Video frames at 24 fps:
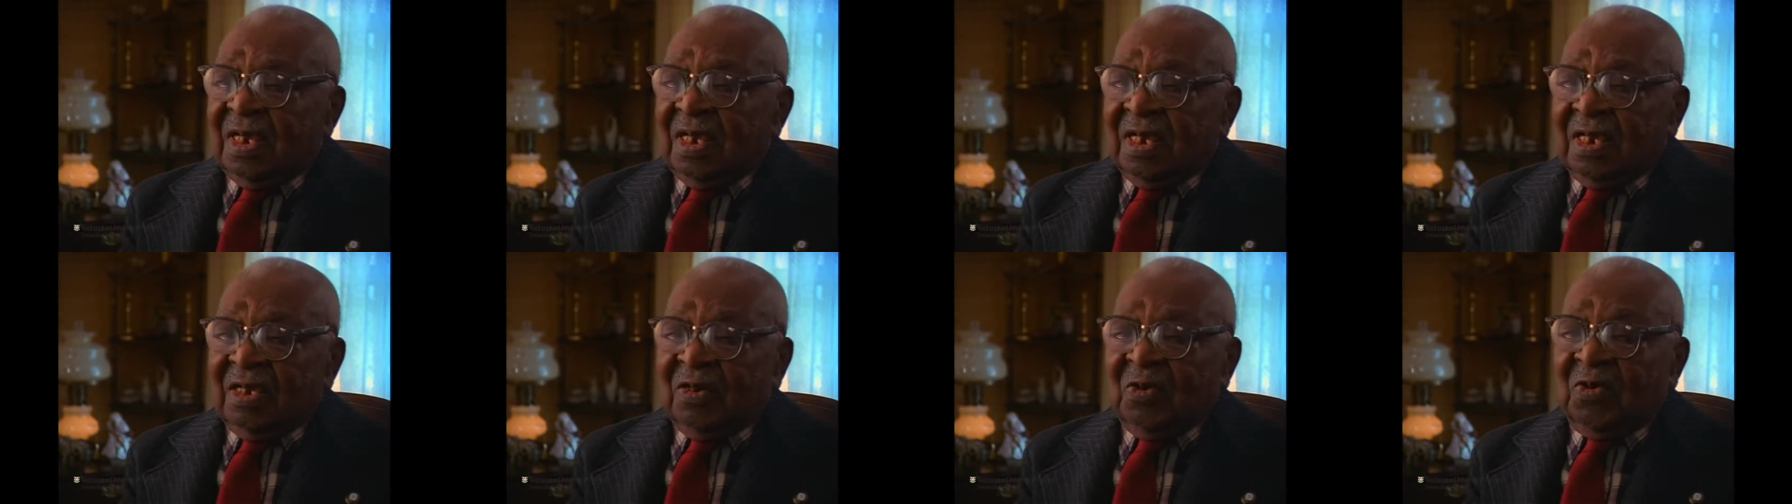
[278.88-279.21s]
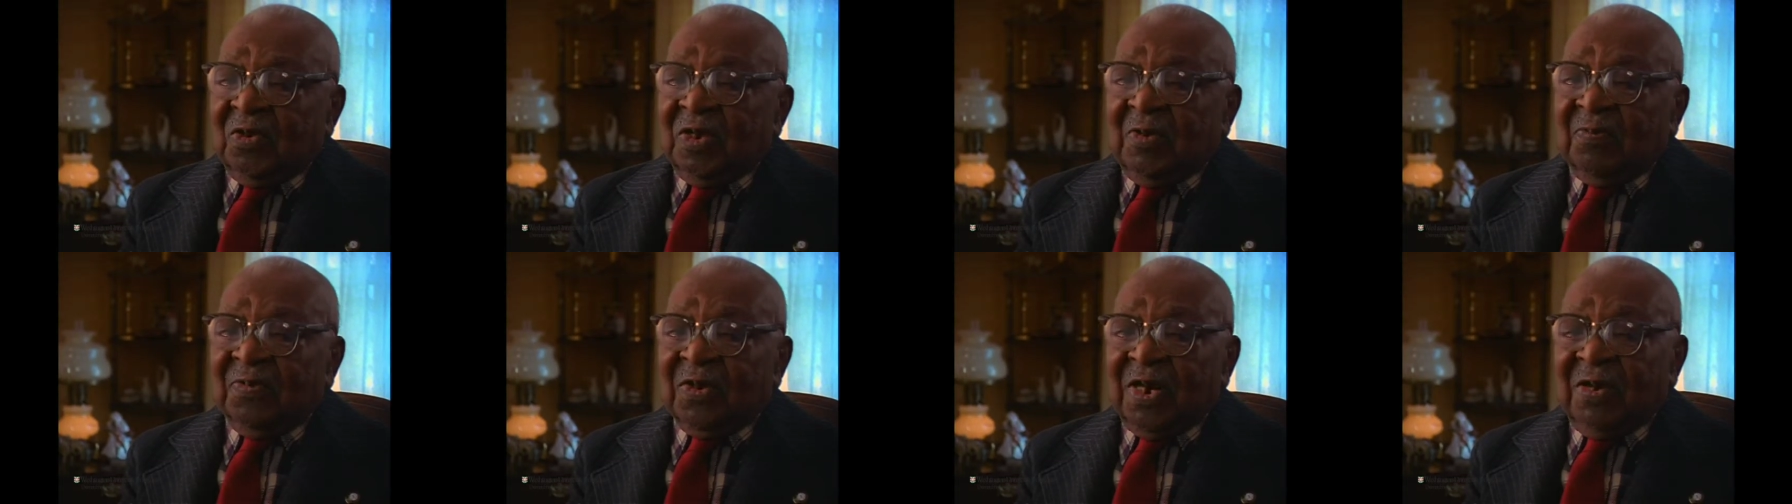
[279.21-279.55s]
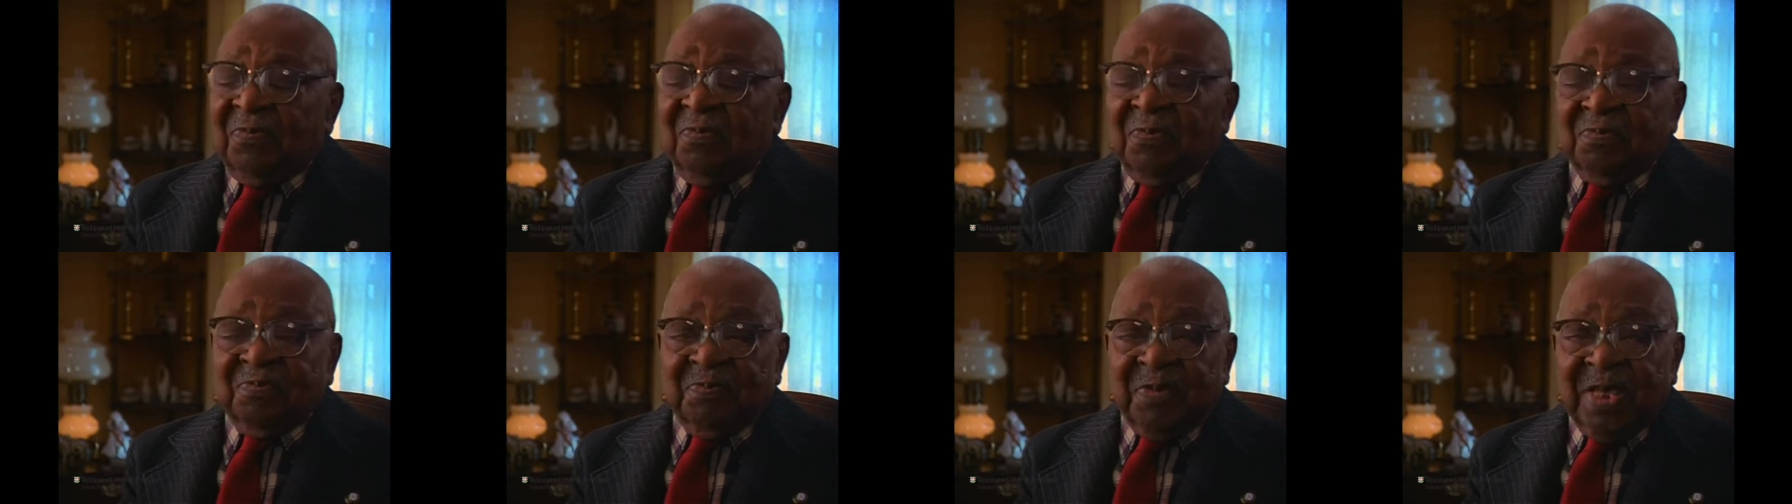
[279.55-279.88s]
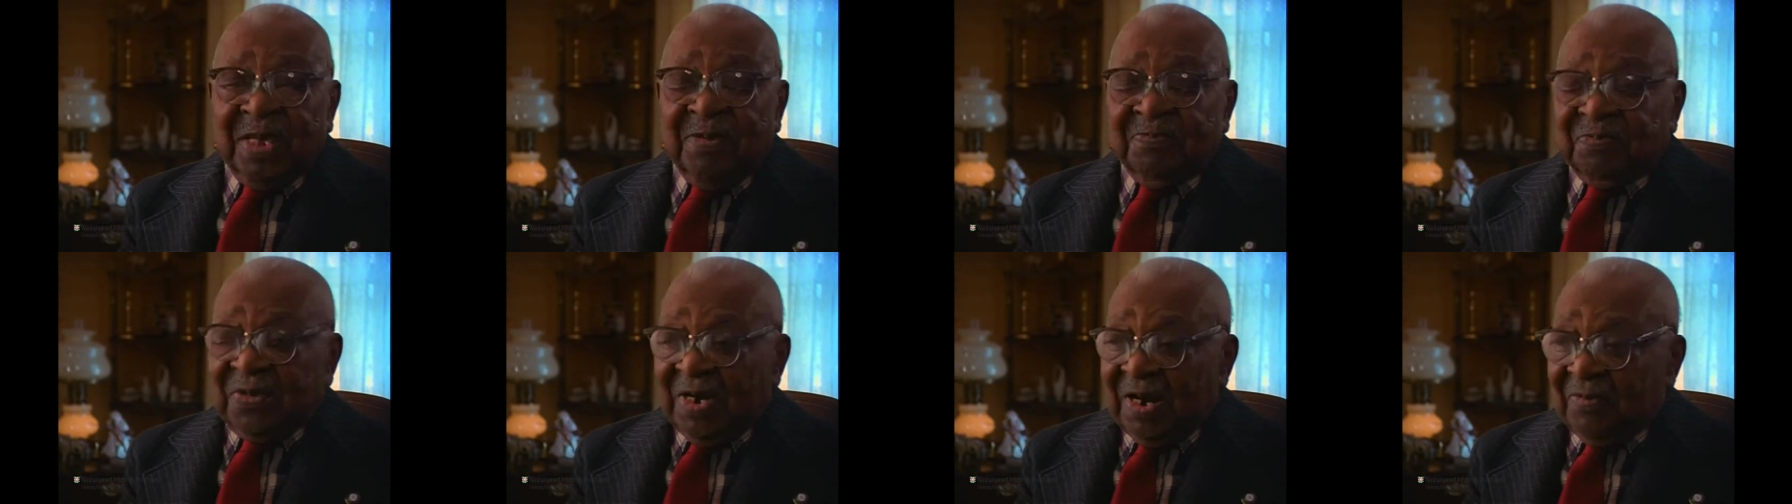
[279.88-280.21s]
The only problem,
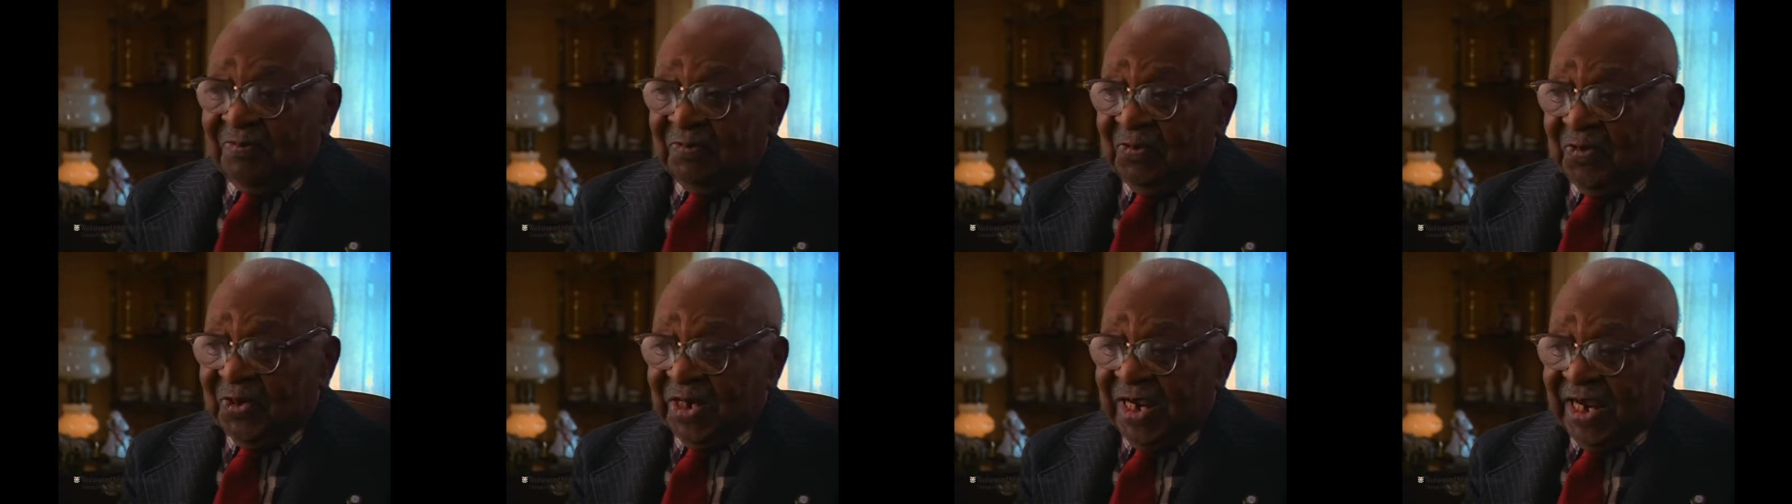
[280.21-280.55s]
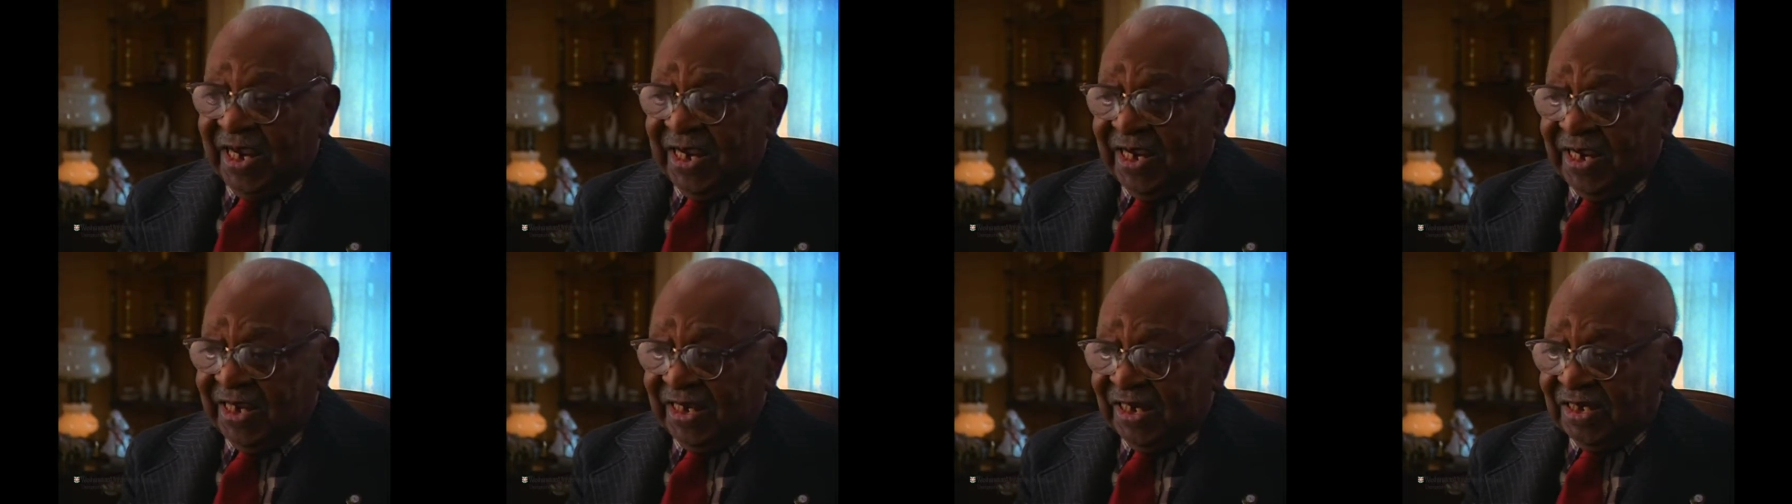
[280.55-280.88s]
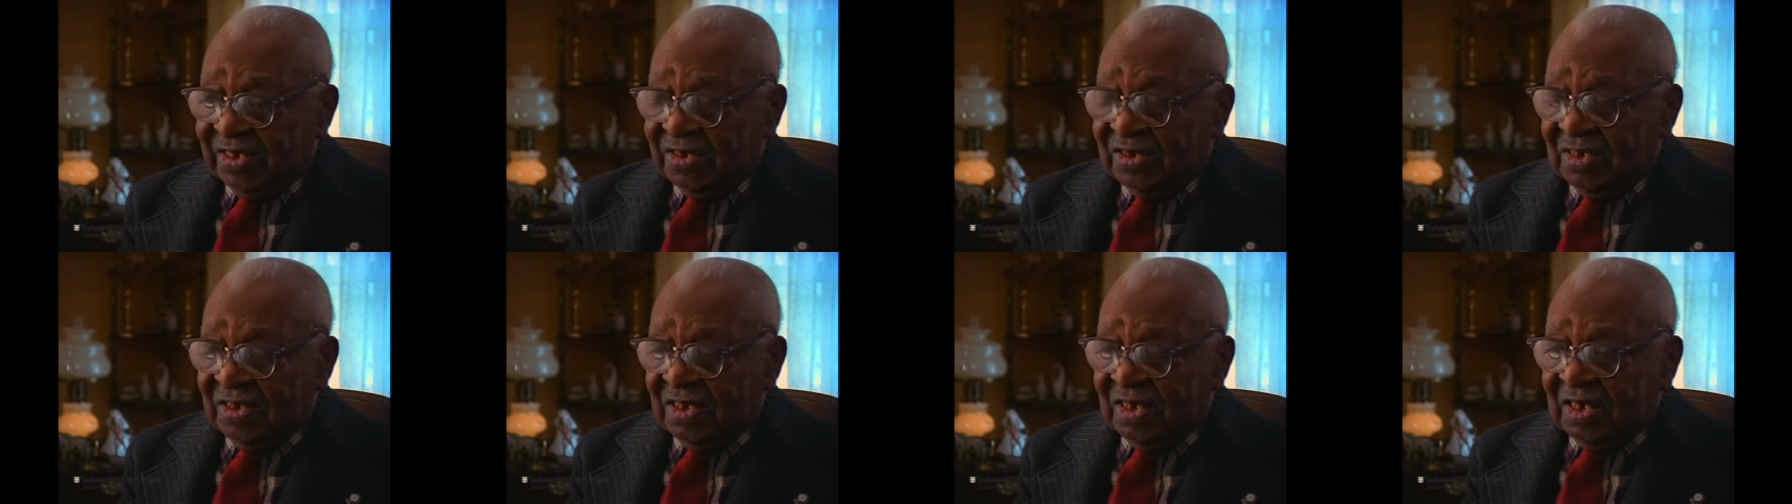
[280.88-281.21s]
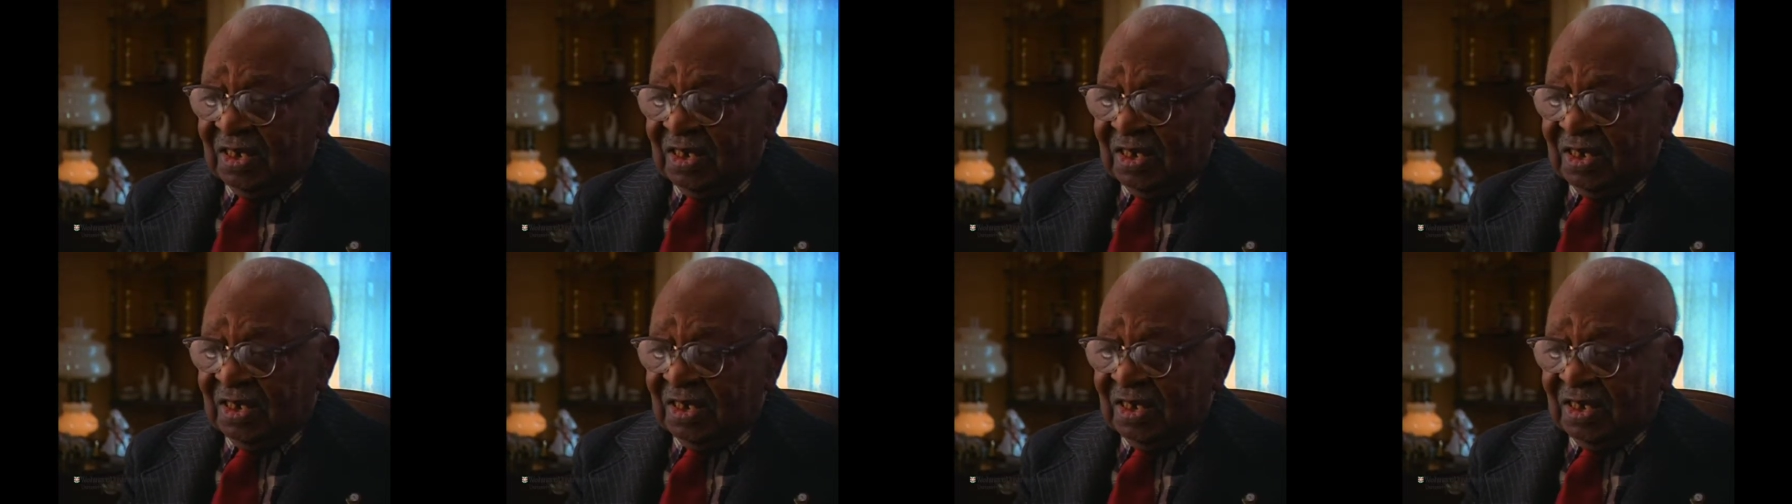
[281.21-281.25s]
big problem we had